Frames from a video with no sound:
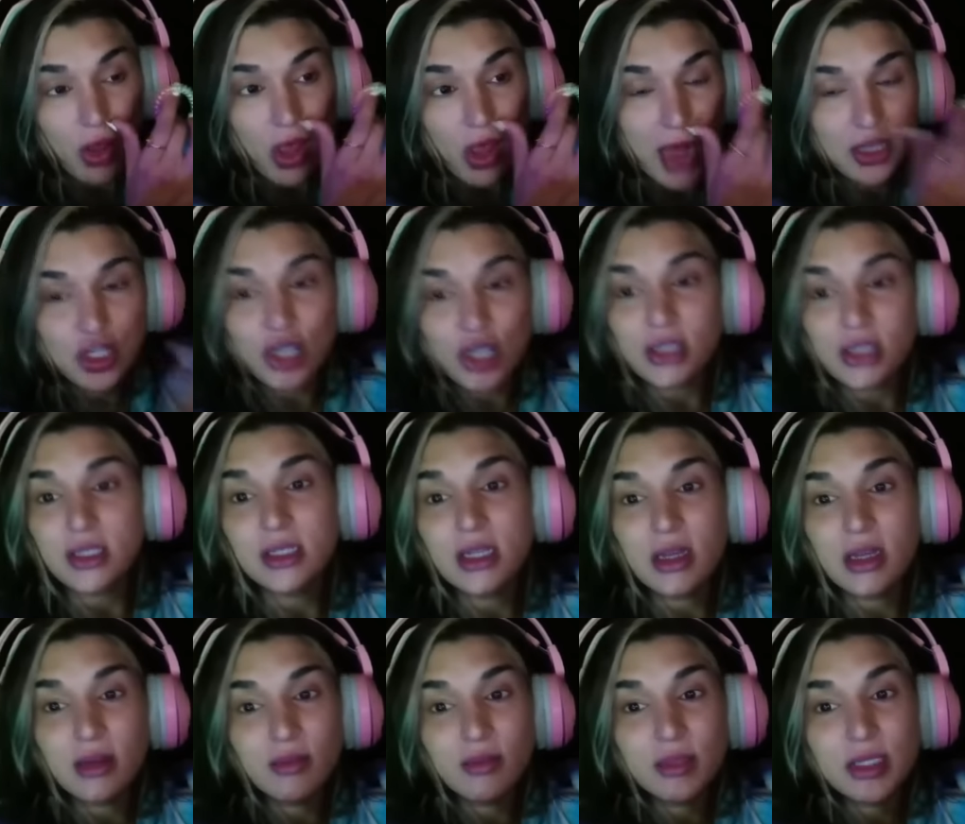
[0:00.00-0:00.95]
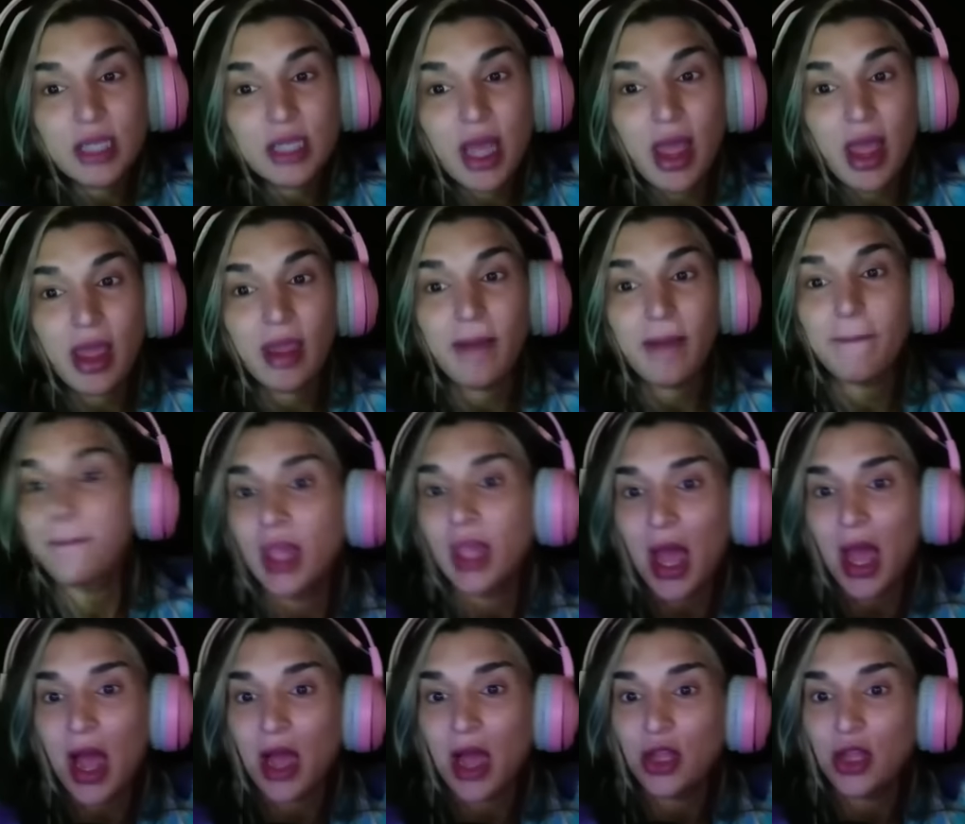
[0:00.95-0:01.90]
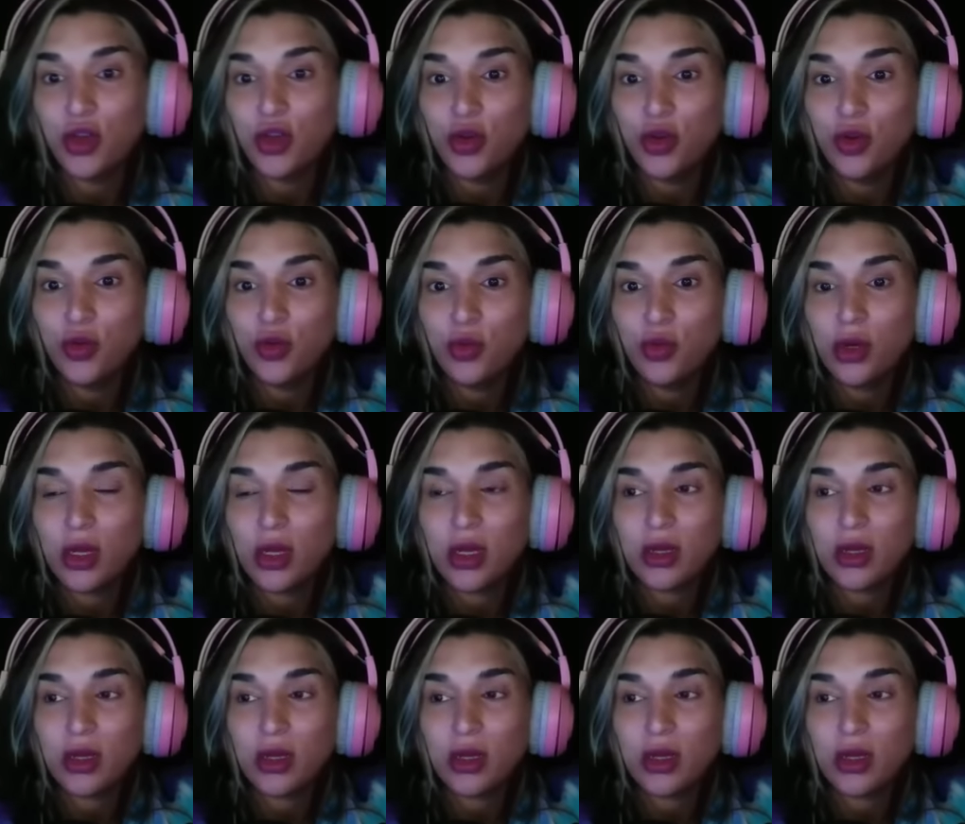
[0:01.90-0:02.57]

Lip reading: It just seems like, yeah, you